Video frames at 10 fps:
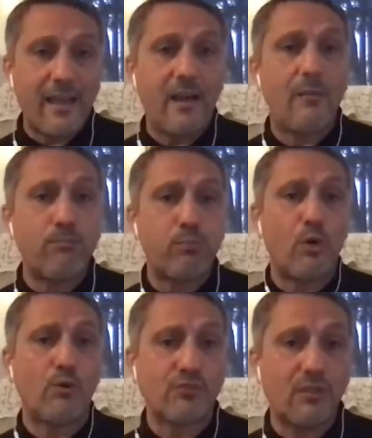Arab
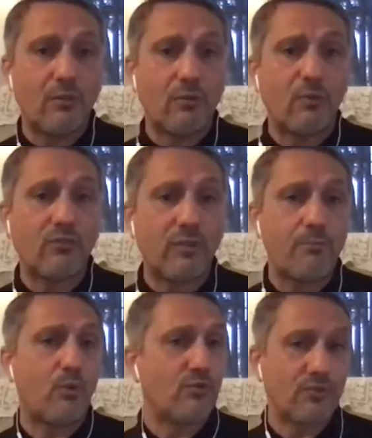person or Muslim
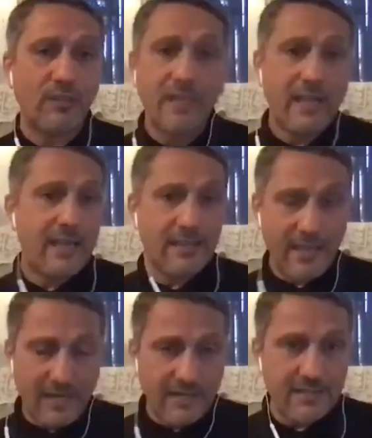person
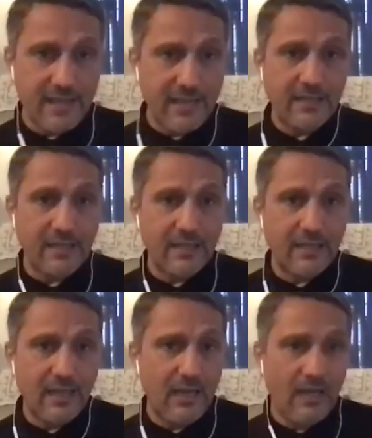that is standing.
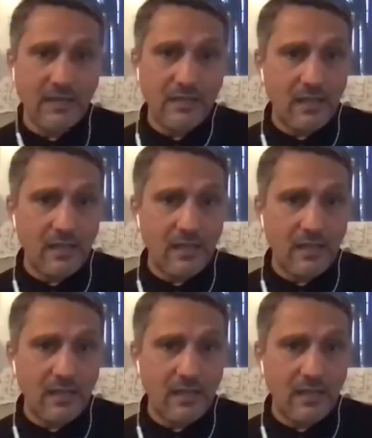And